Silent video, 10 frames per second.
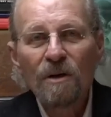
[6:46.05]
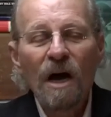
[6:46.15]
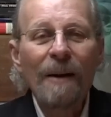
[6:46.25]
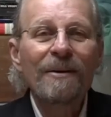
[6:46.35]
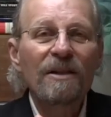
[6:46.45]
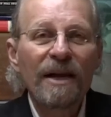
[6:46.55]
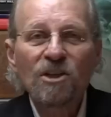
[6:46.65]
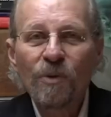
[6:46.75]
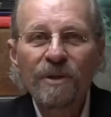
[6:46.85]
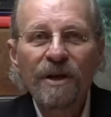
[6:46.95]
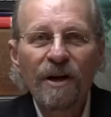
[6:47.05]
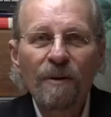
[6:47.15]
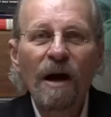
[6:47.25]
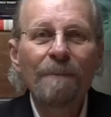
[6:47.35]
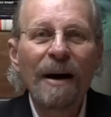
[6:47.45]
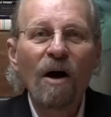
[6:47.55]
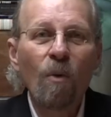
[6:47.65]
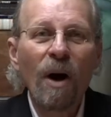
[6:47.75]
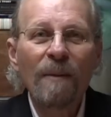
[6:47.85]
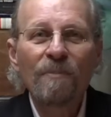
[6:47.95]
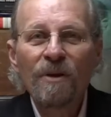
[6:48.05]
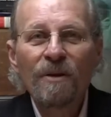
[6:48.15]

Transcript: I'll be lecturing there about what?